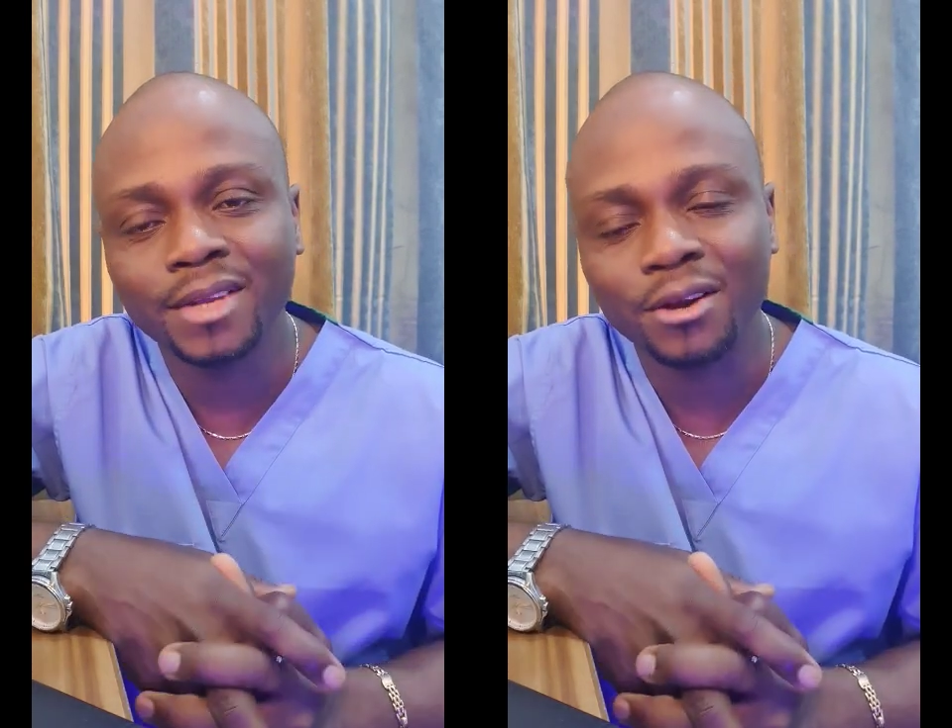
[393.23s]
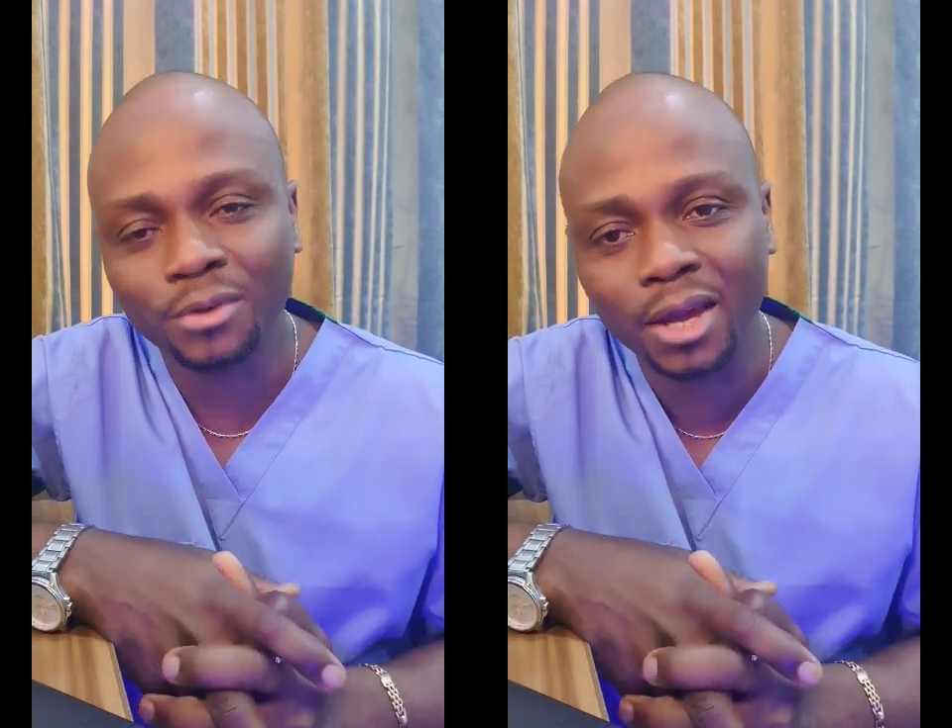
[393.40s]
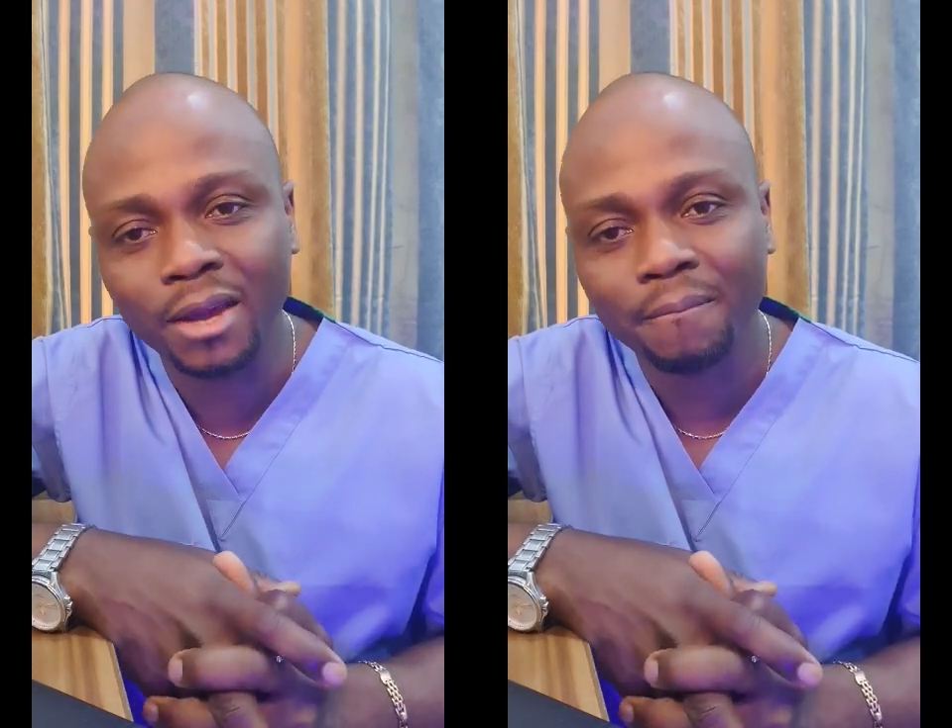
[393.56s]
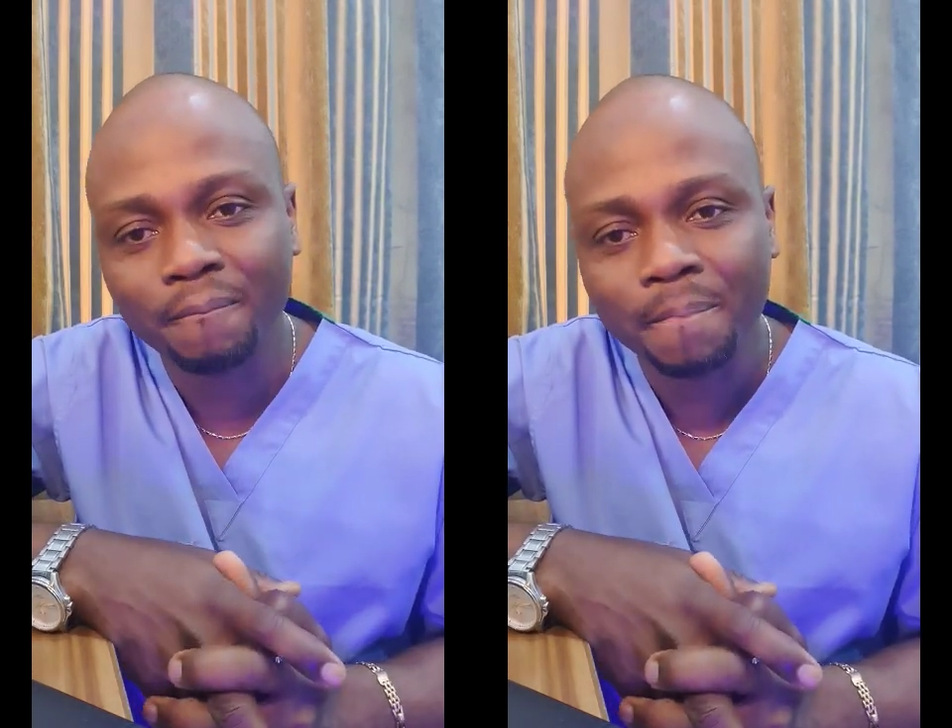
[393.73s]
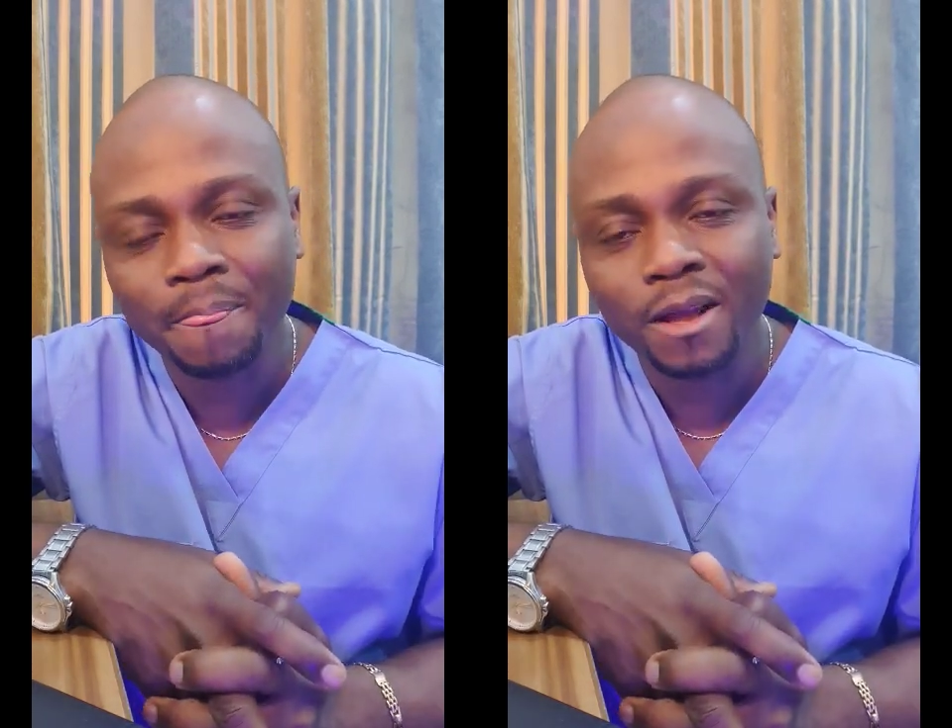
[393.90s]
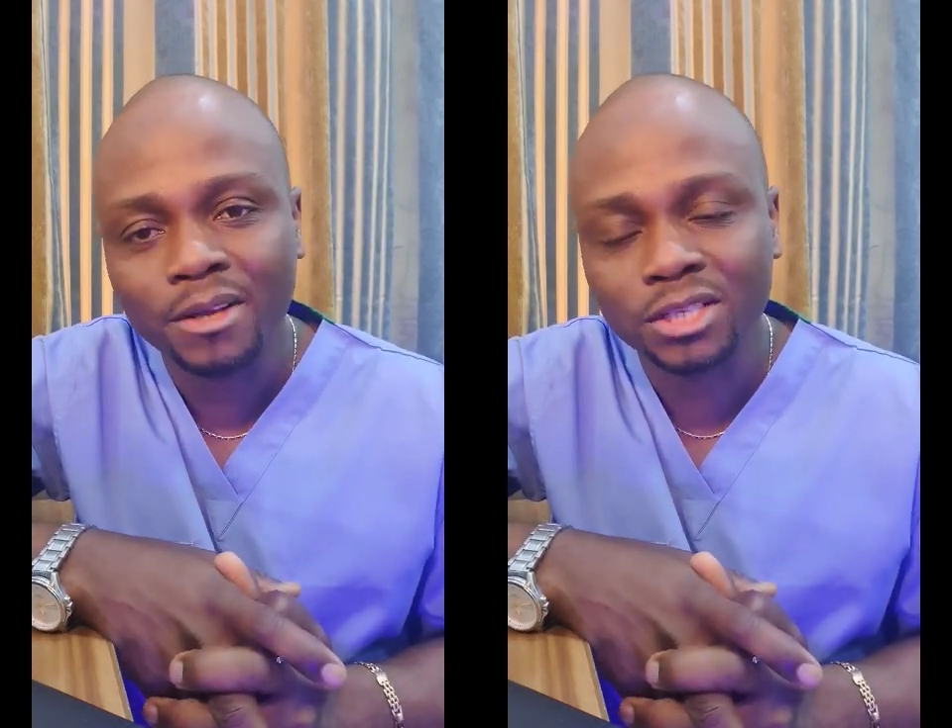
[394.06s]
Okay,
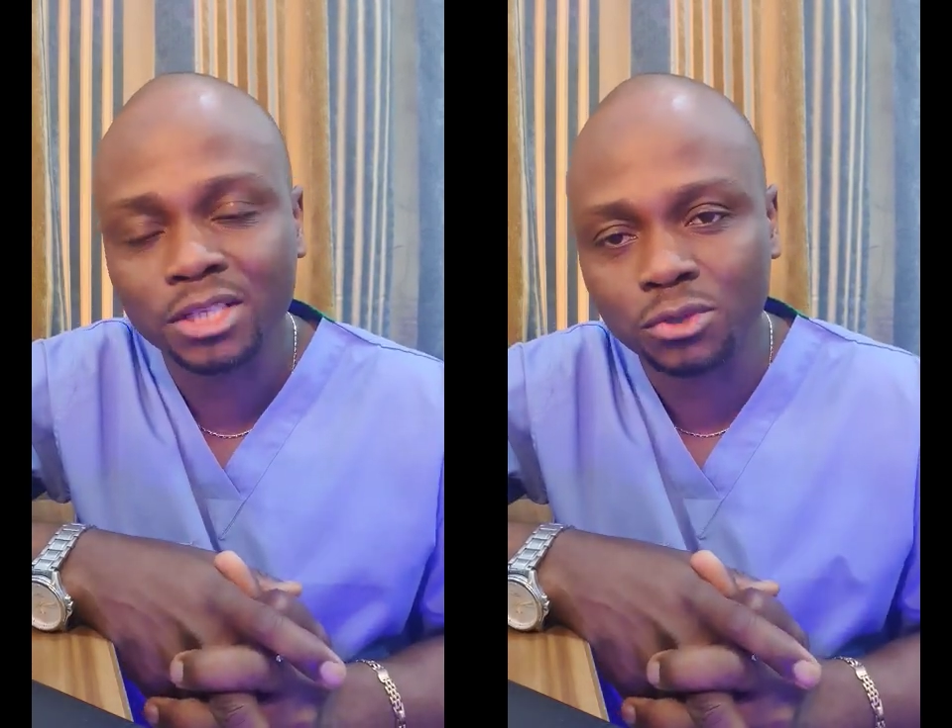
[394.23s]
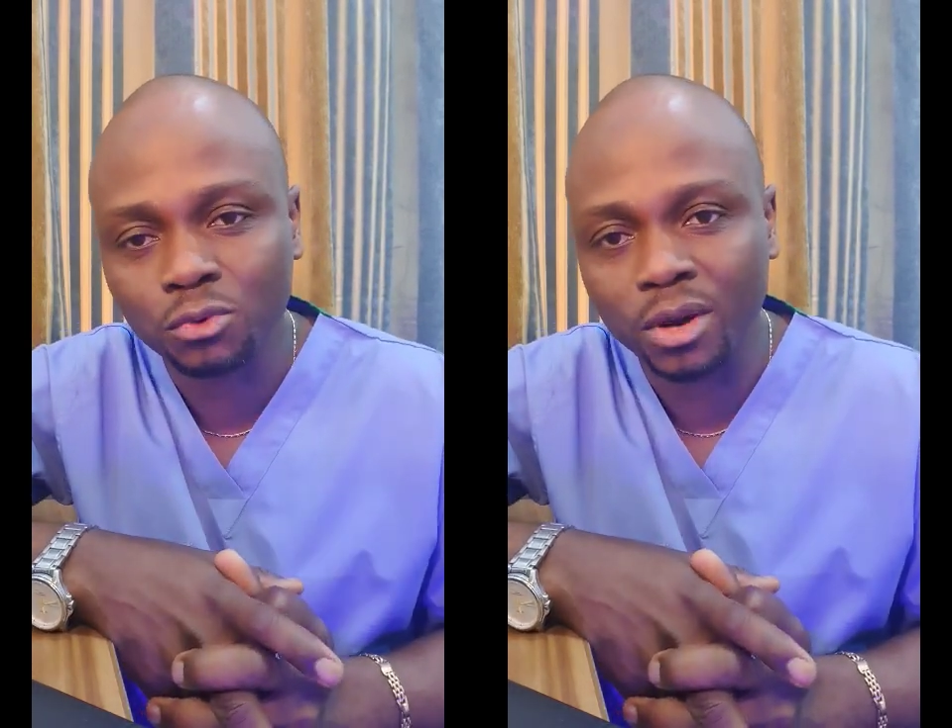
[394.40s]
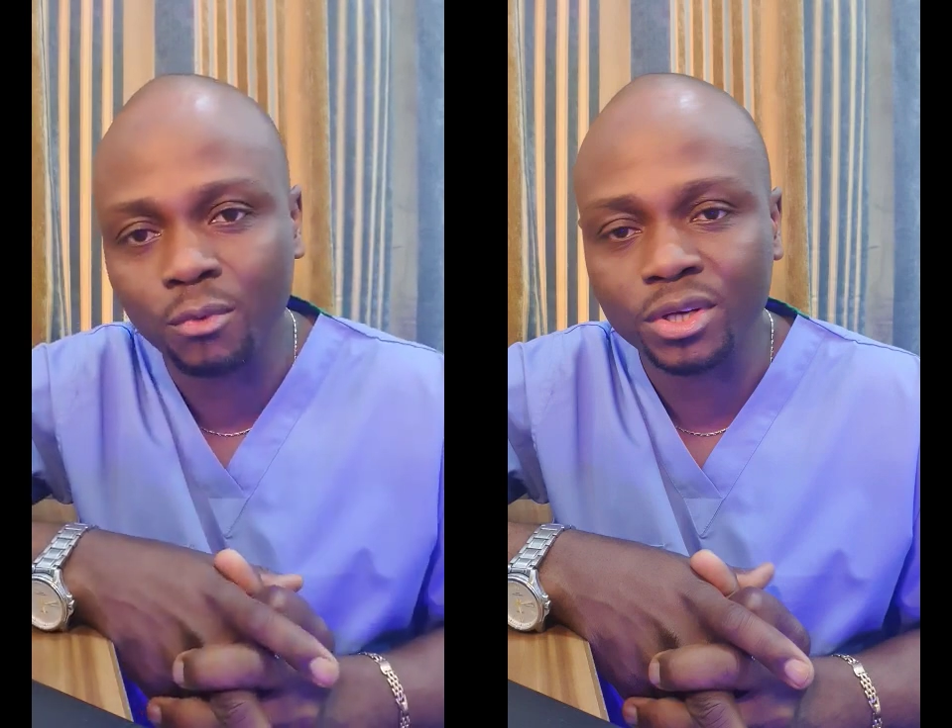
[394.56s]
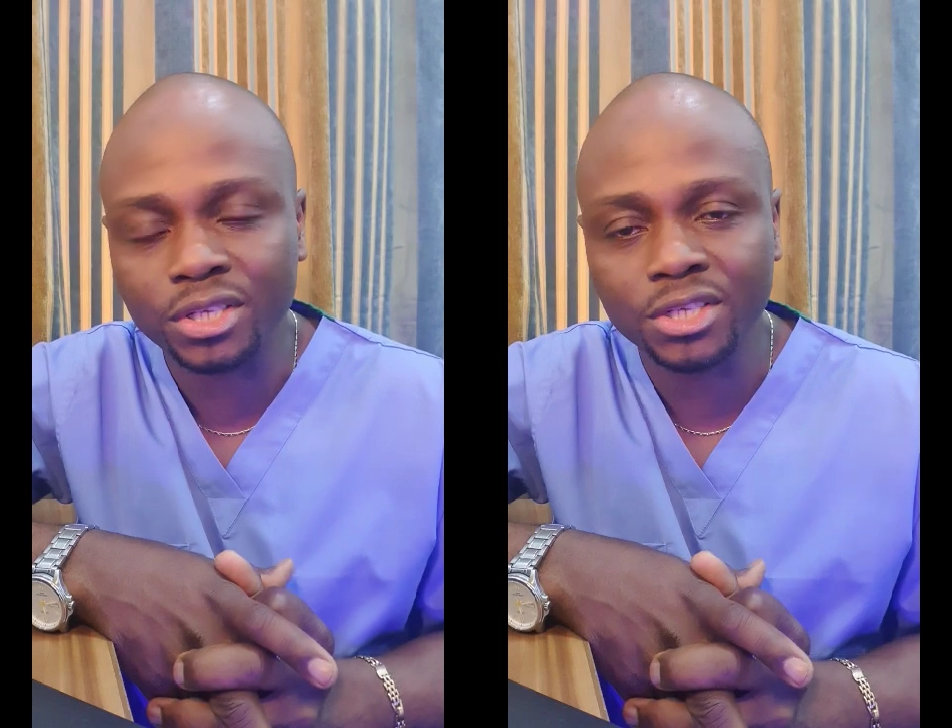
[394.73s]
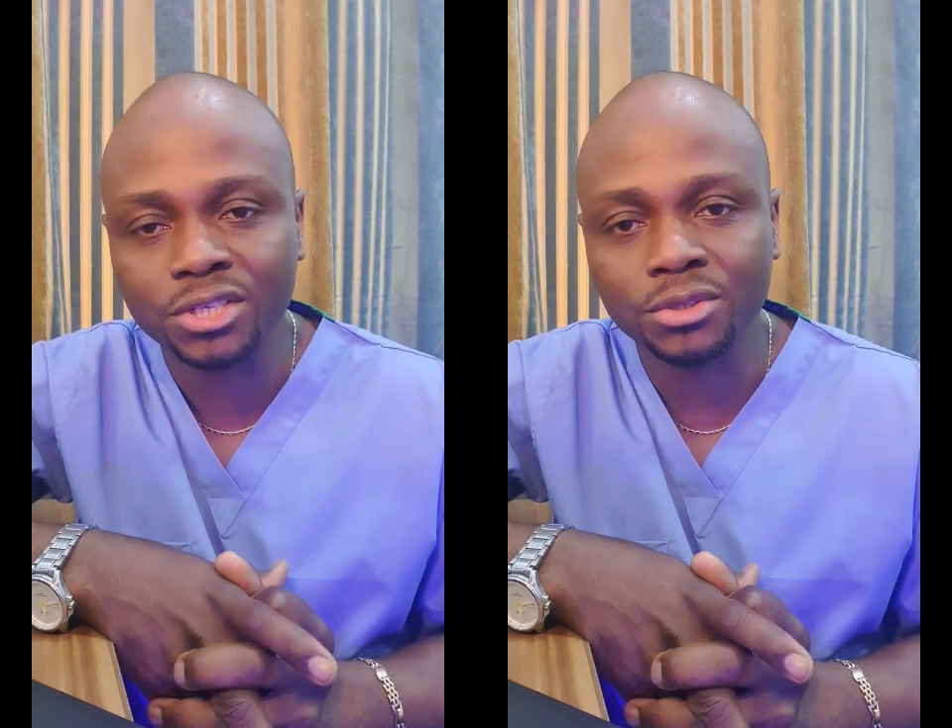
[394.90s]
this is what I wanted